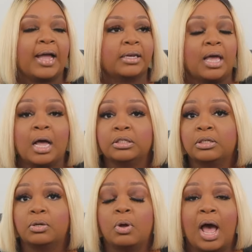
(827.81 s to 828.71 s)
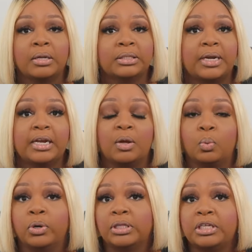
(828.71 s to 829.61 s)
I can also alternate
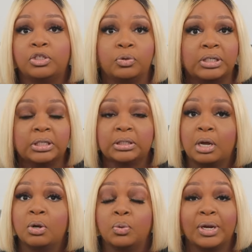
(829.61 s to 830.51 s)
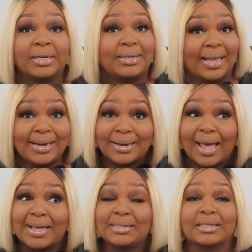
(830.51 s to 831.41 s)
and wear these dresses on a date
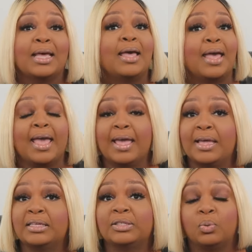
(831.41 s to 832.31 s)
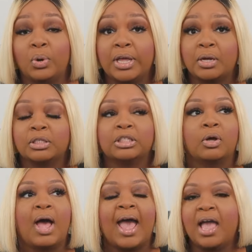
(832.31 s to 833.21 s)
night as well.
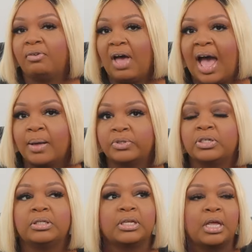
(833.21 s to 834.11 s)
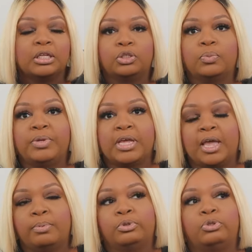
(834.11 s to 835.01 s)
So I have options to be
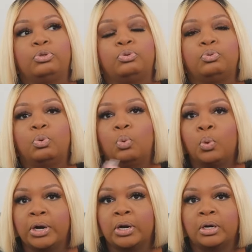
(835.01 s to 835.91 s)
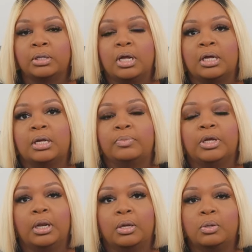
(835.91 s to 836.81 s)
able to wear
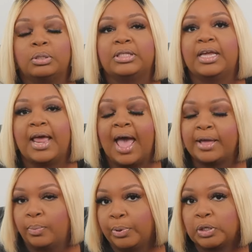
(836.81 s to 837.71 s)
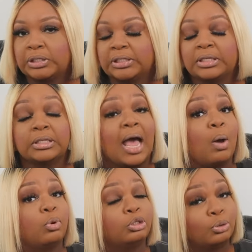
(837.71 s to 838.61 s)
the clothes that I am purchasing. So
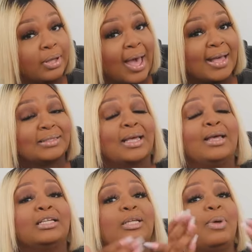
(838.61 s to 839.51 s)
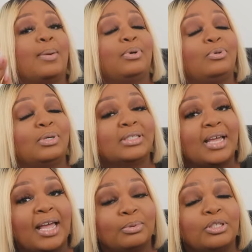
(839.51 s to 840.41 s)
I want you guys to be able to do the
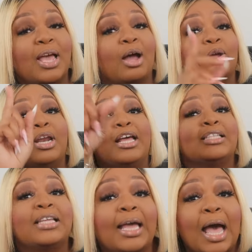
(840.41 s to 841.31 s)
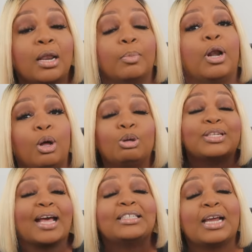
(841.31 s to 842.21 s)
same so y'all can take all them
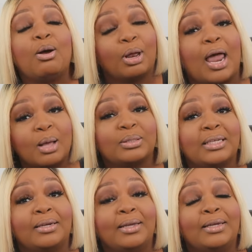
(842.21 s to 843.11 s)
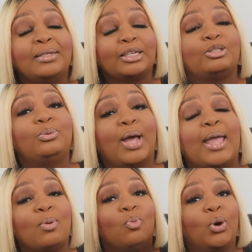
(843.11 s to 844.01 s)
clothes out y'all closet that you
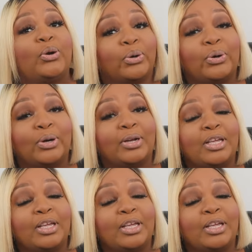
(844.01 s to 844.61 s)
ain't wearing.